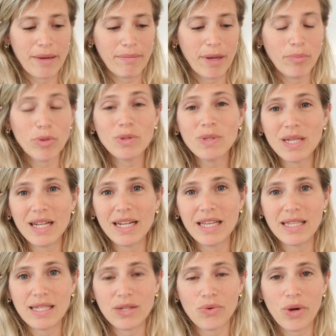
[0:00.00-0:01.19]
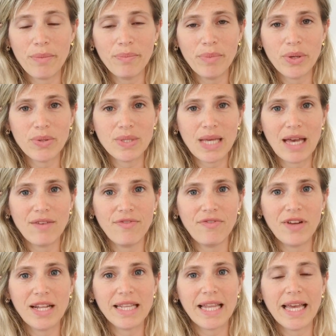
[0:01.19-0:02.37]
my personal Instagram, because I
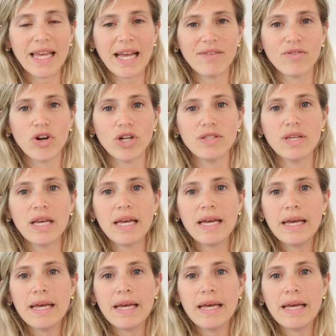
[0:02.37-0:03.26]
felt like I've got